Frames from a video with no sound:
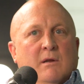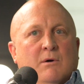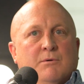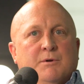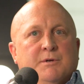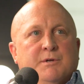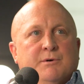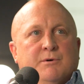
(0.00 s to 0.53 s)
get a
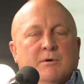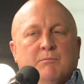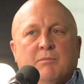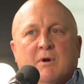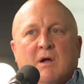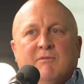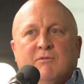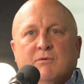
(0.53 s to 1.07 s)
loan to do
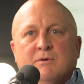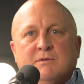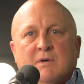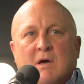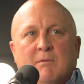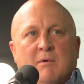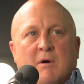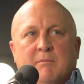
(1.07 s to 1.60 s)
it, but
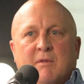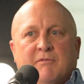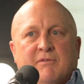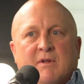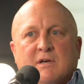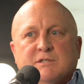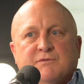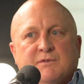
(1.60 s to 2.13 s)
I'm
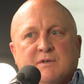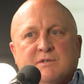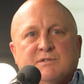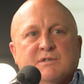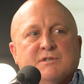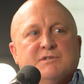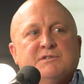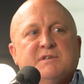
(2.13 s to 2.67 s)
the philosophy
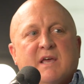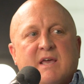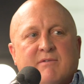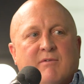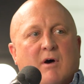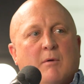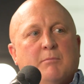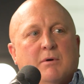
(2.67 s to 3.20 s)
is to
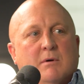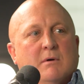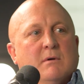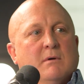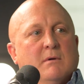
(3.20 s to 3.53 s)
save up,